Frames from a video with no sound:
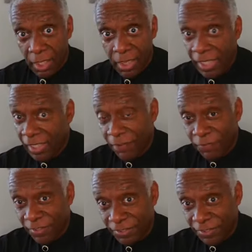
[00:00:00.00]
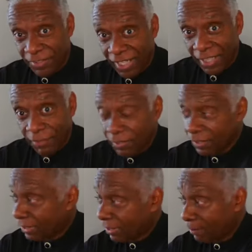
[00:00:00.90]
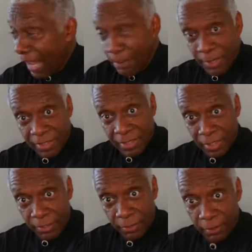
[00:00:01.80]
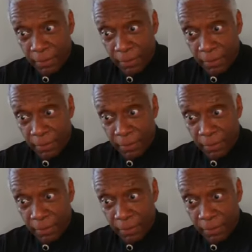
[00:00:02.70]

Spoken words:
They left the commandments in there.